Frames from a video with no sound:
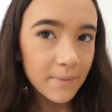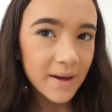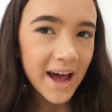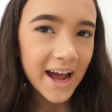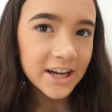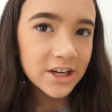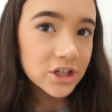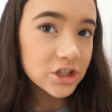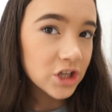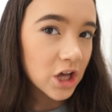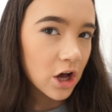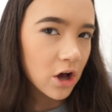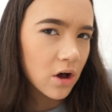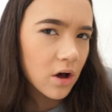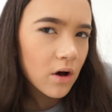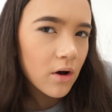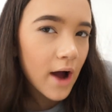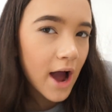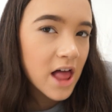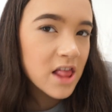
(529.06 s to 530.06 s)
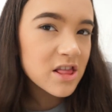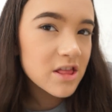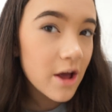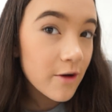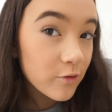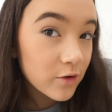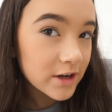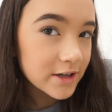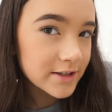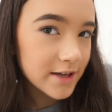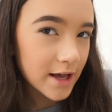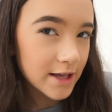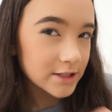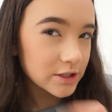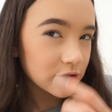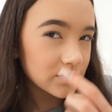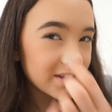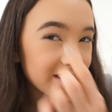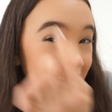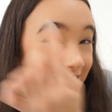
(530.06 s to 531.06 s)
But I just, oh, I love what it does.
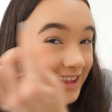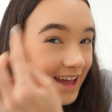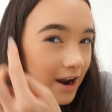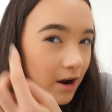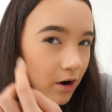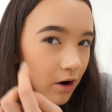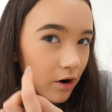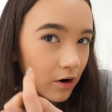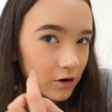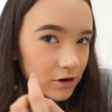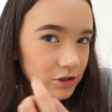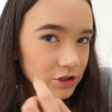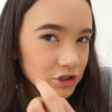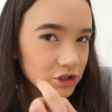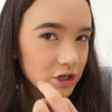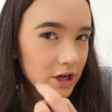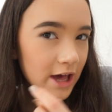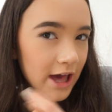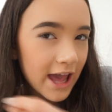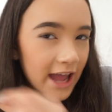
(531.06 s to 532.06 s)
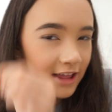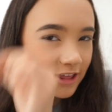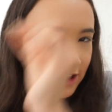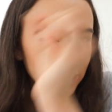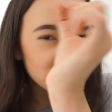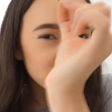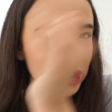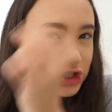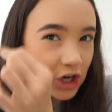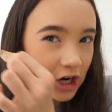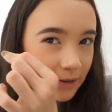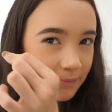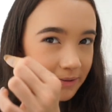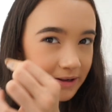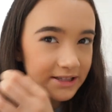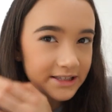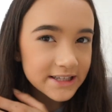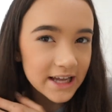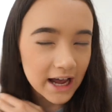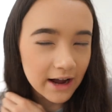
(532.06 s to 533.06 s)
You see like that arch? It like
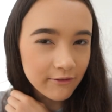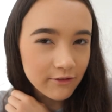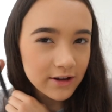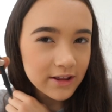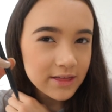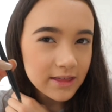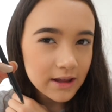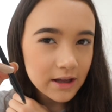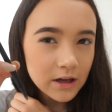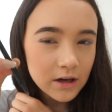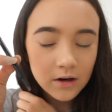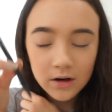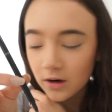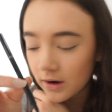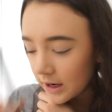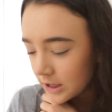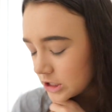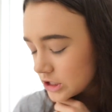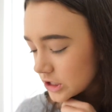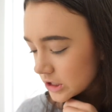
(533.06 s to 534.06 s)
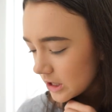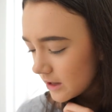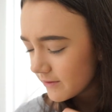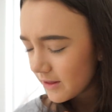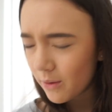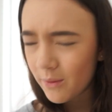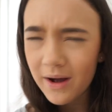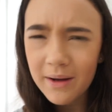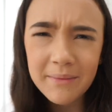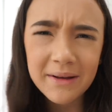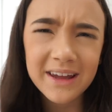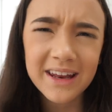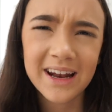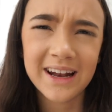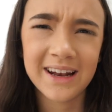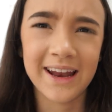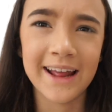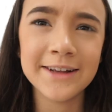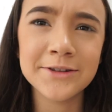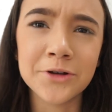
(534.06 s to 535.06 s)
sharpens everything. Oh, I just love that. Why am I
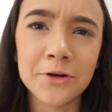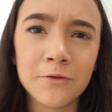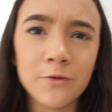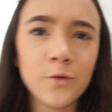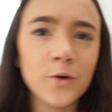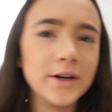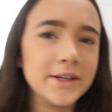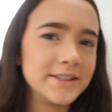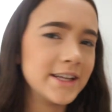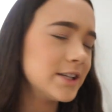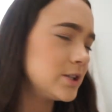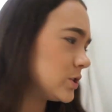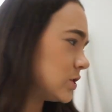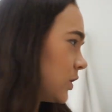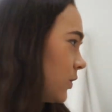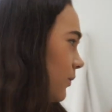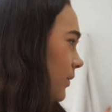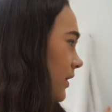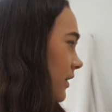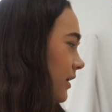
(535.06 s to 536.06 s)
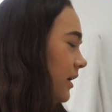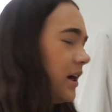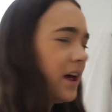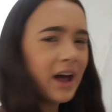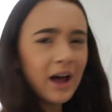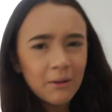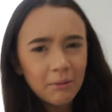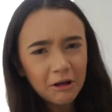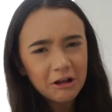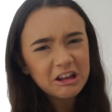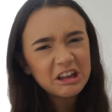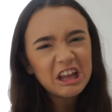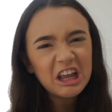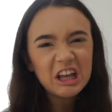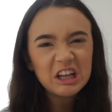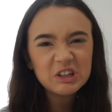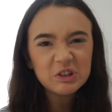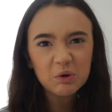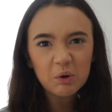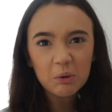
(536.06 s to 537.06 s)
getting nasal voice? That's so weird. I'm like, oh
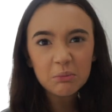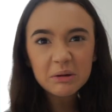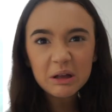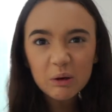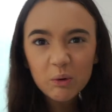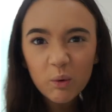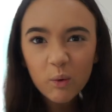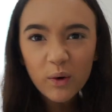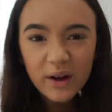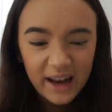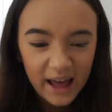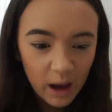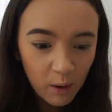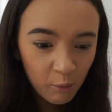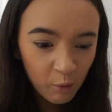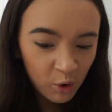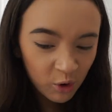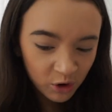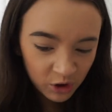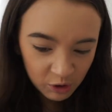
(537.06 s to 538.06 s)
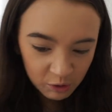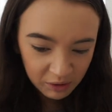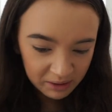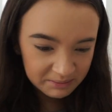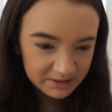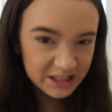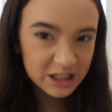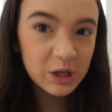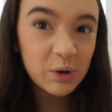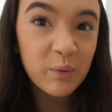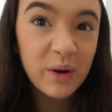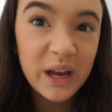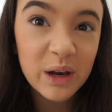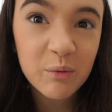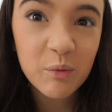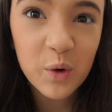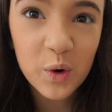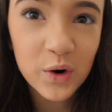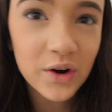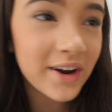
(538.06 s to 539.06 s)
my god, how are you? I'm
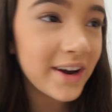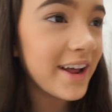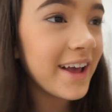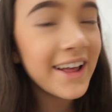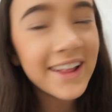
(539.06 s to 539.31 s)
Squidward.